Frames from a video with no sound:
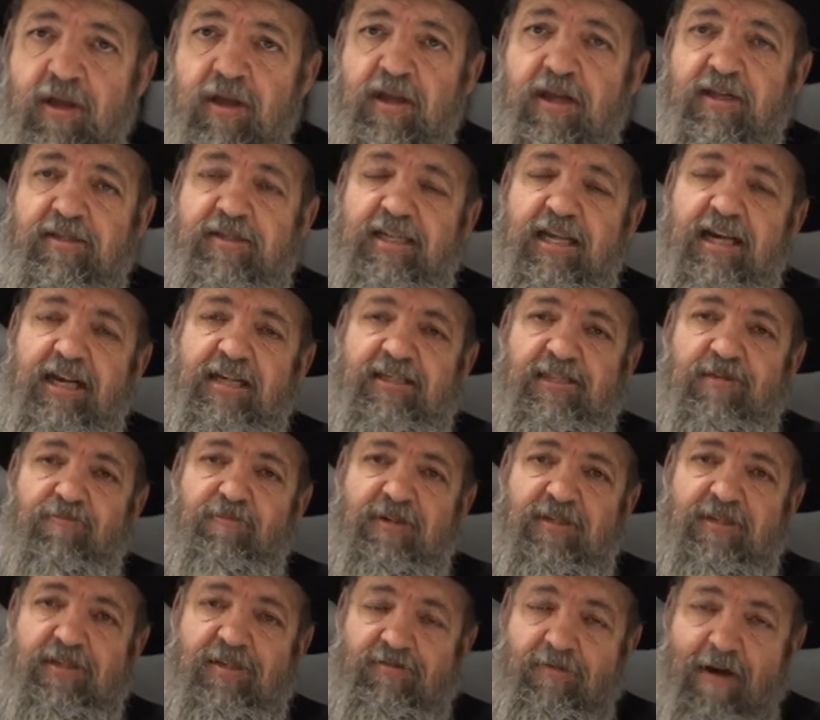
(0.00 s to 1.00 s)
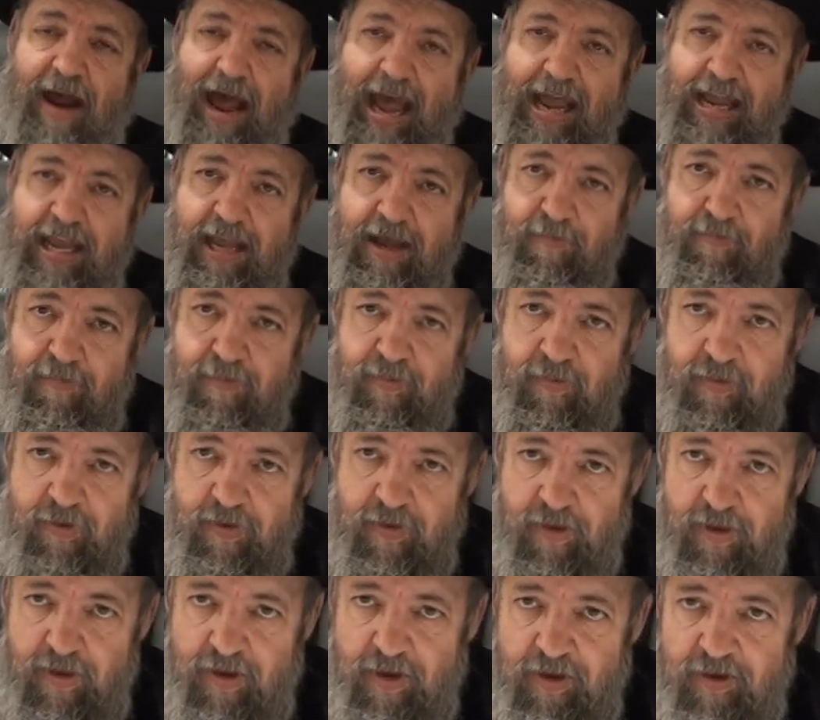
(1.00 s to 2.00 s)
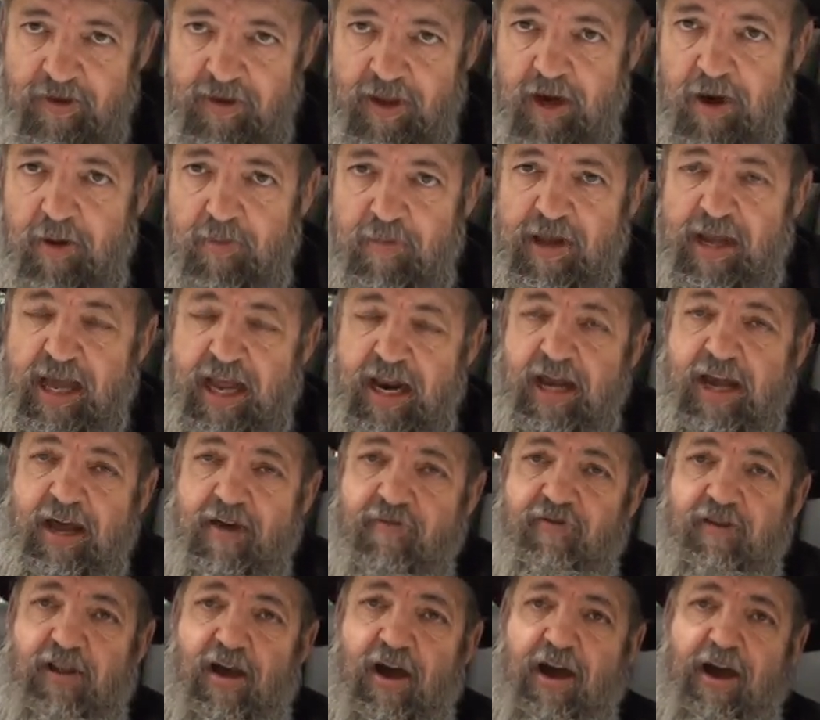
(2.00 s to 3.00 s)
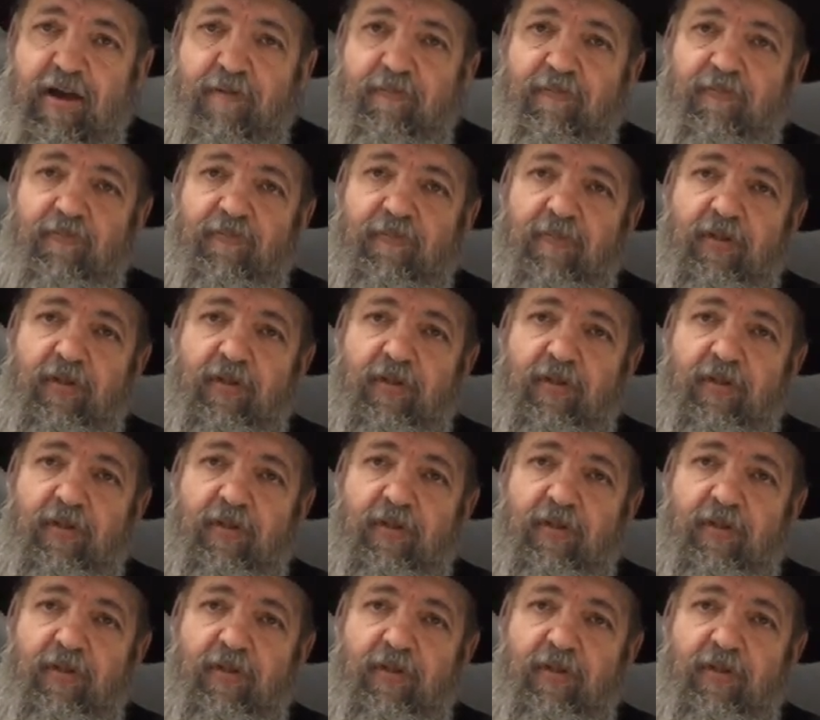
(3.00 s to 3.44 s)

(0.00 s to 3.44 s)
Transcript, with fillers: Yetzias Mitzrayim to the beginning of time.